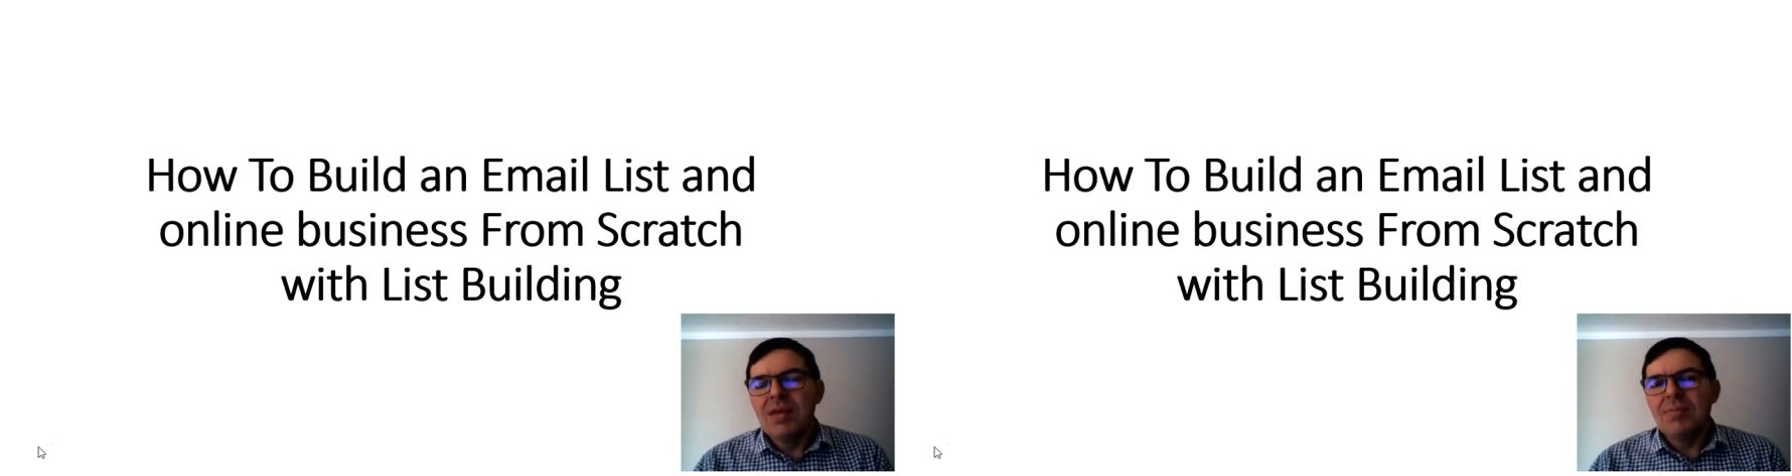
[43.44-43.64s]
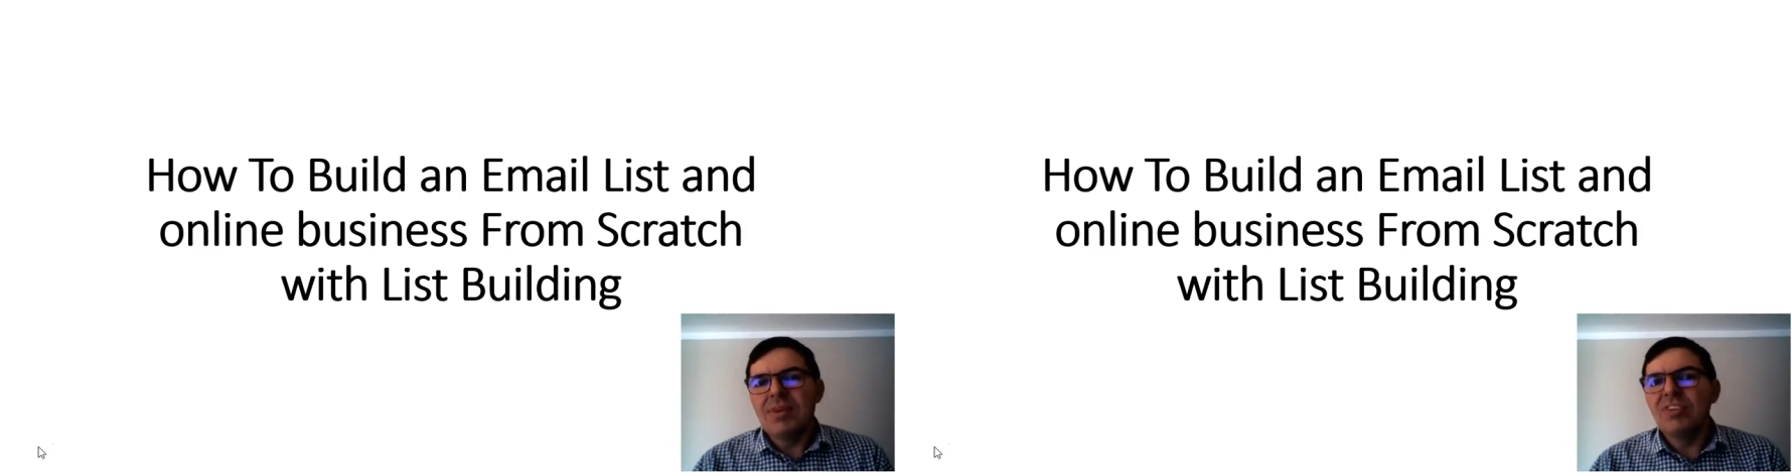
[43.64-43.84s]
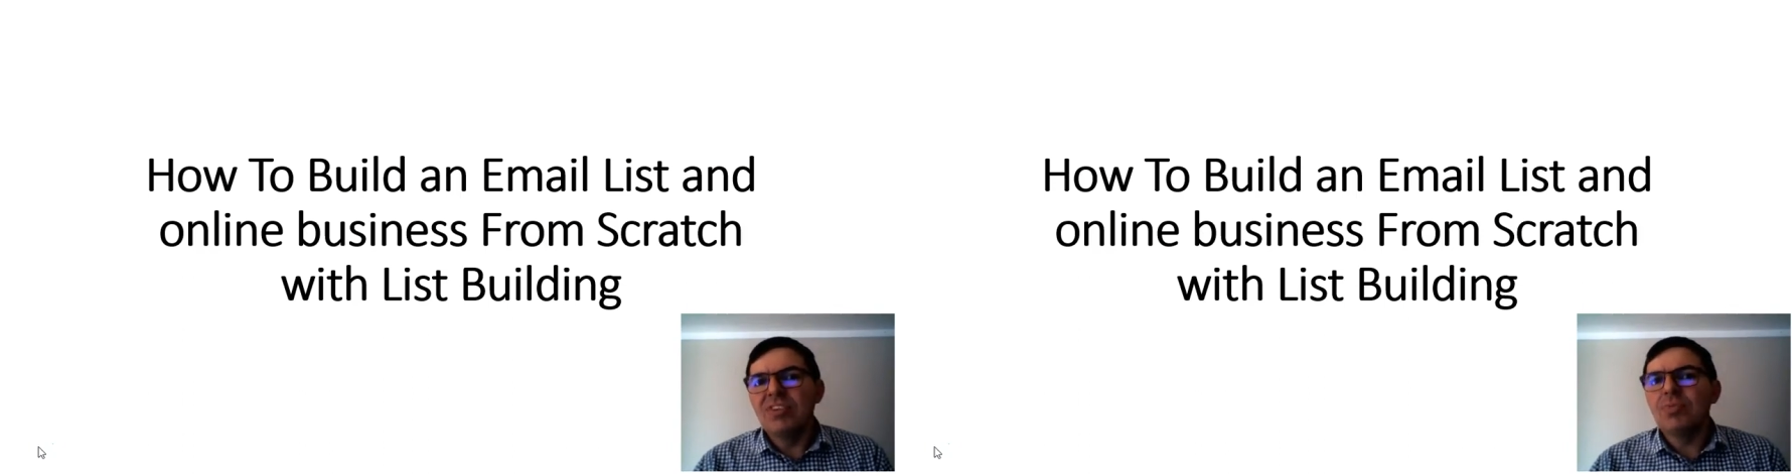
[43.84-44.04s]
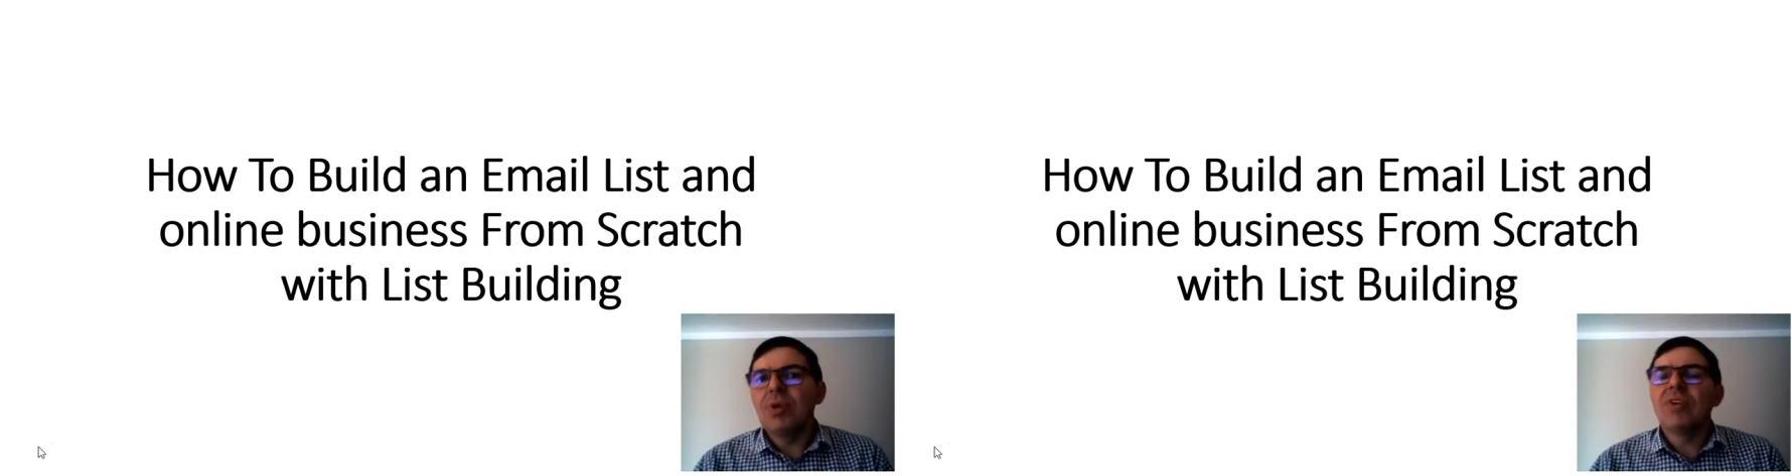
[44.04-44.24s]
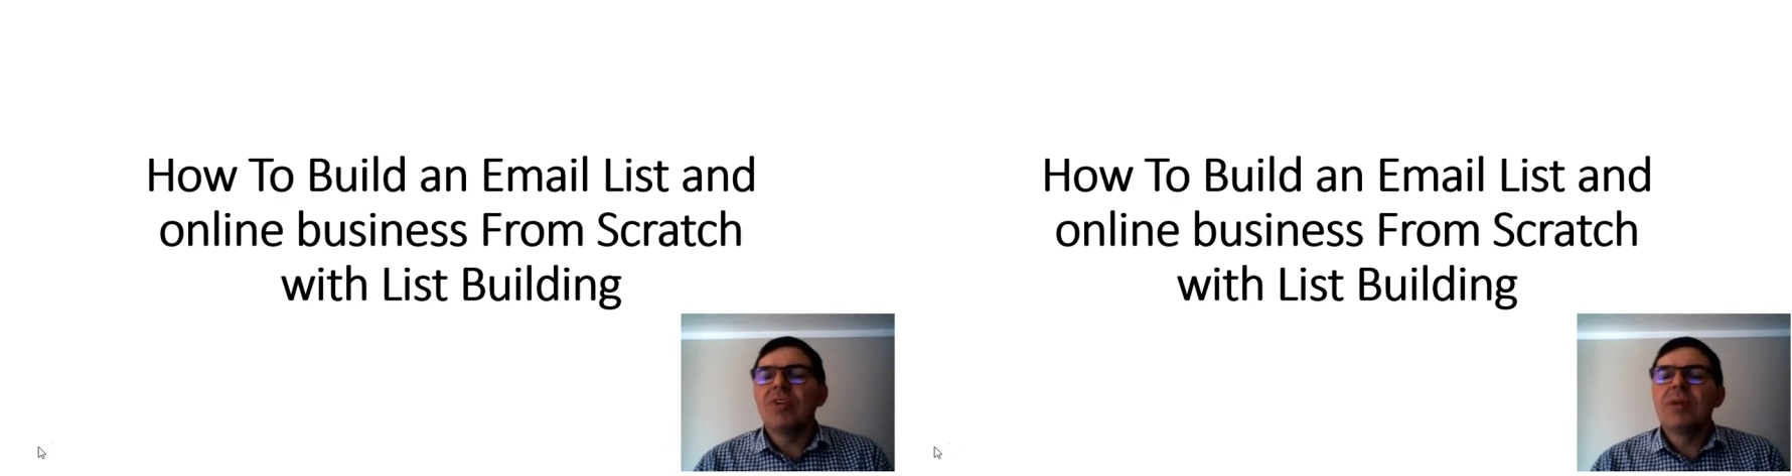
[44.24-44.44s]
But these
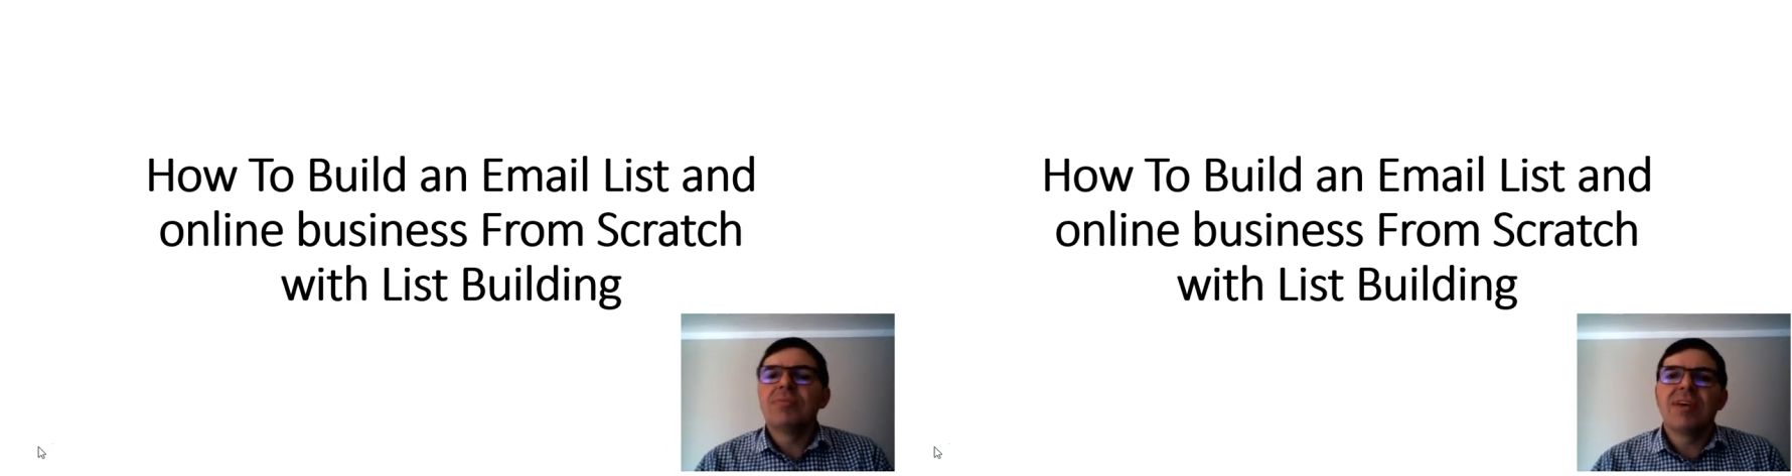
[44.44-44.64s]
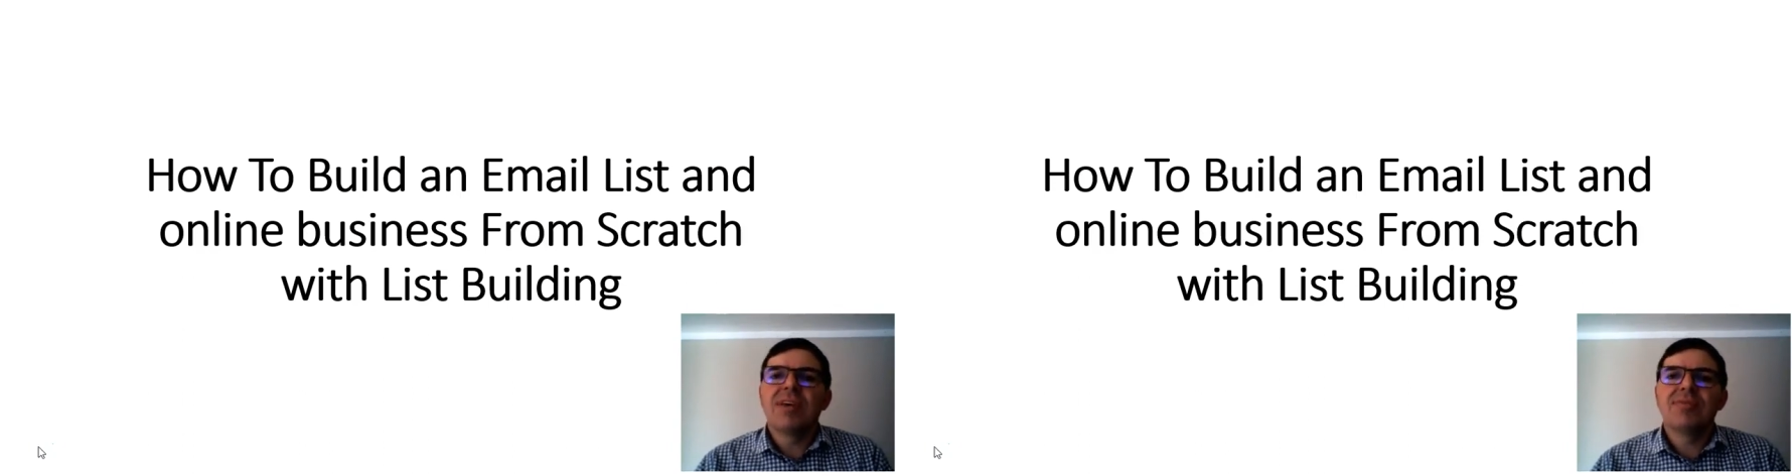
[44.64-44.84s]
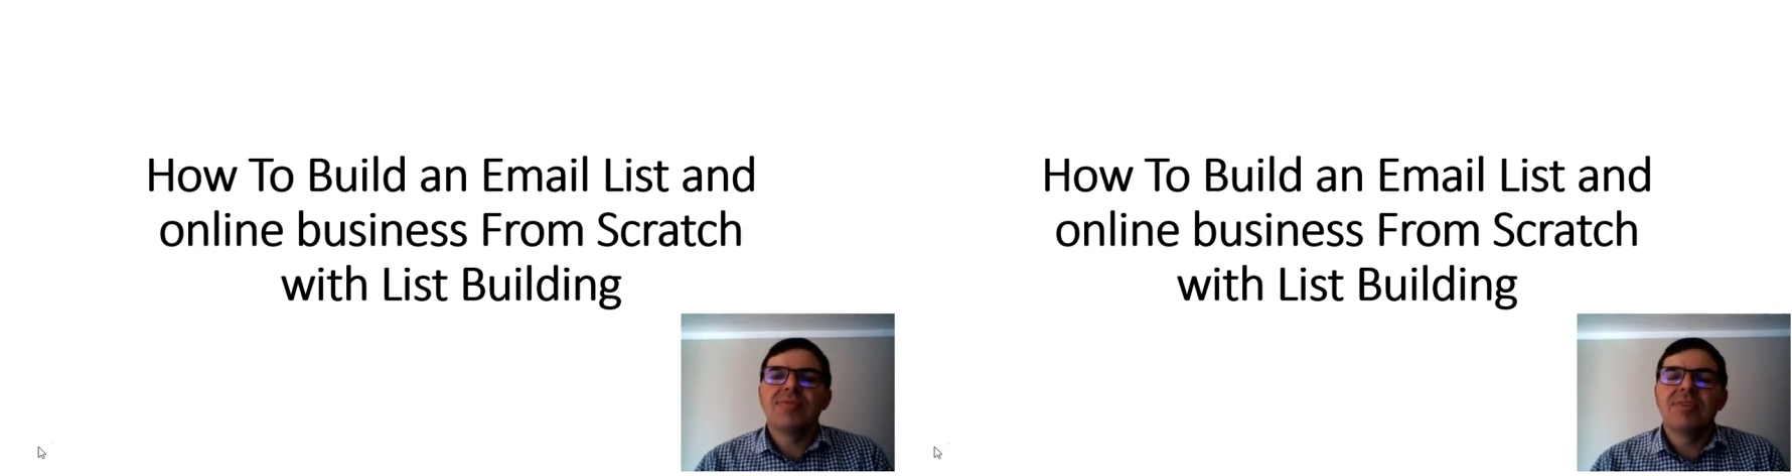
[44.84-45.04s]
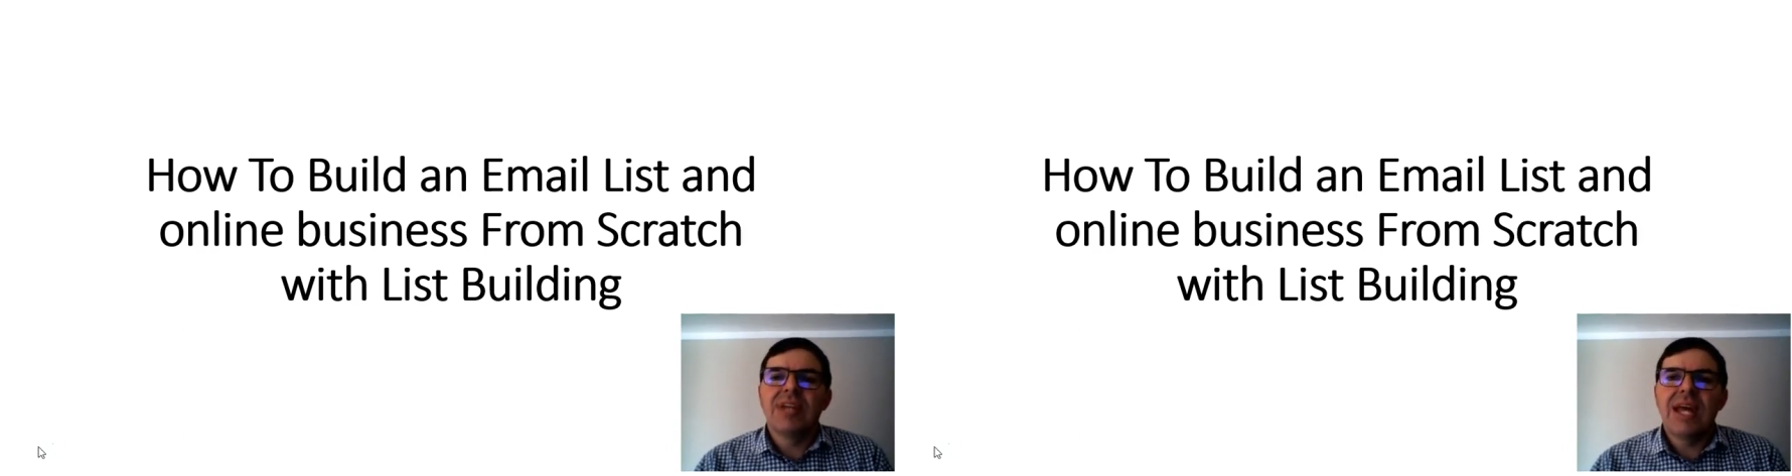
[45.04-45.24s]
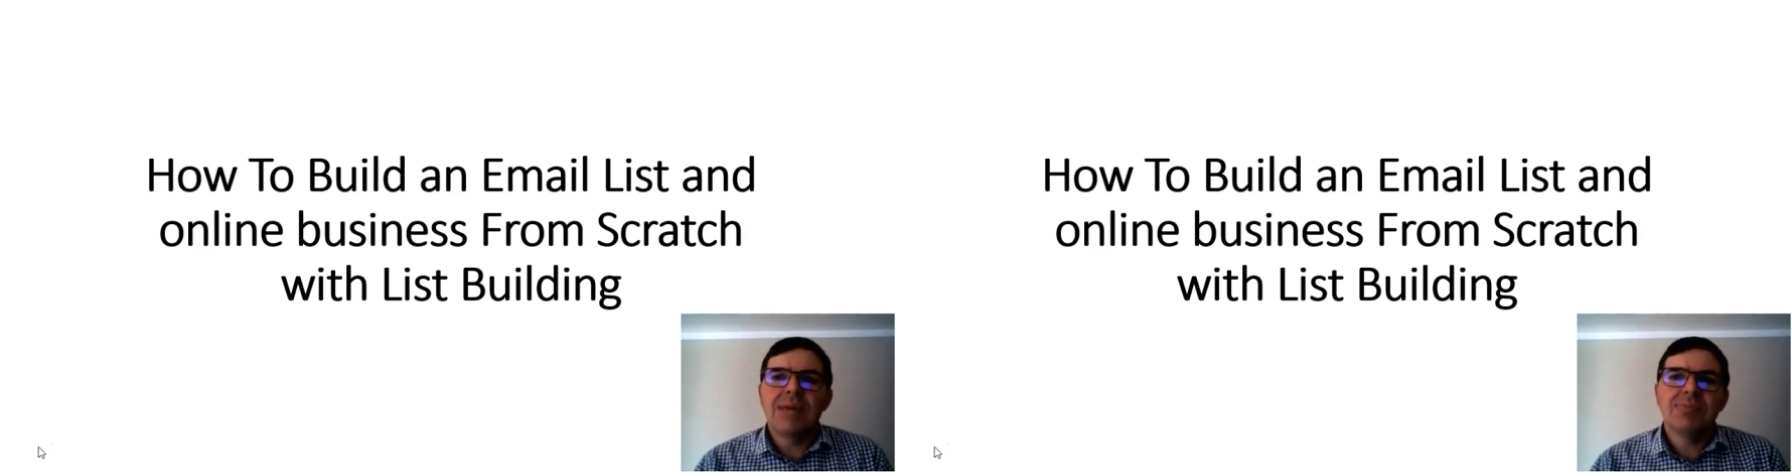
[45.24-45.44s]
programs have
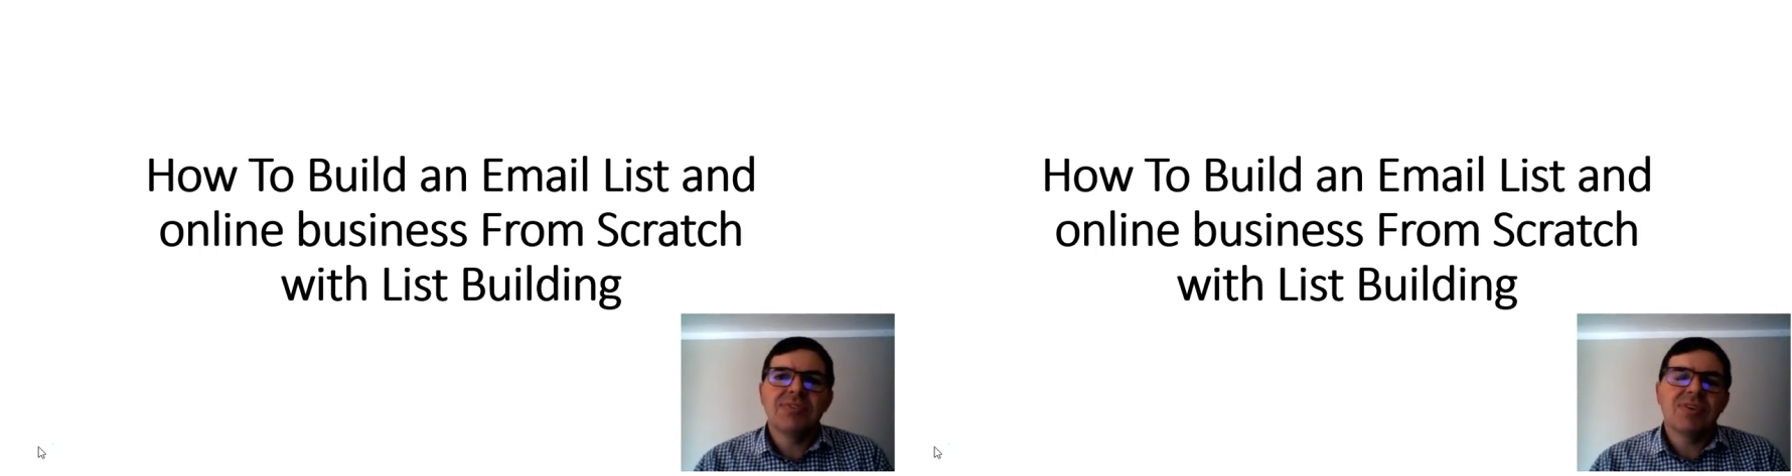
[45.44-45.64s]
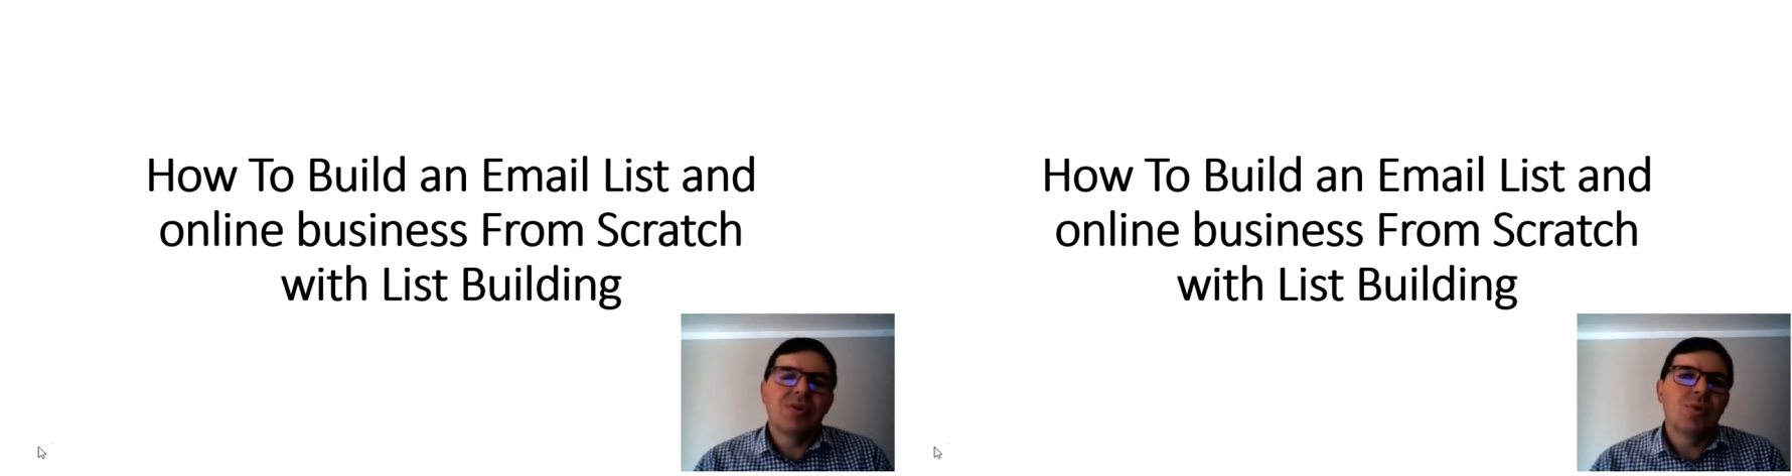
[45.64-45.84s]
collapsed,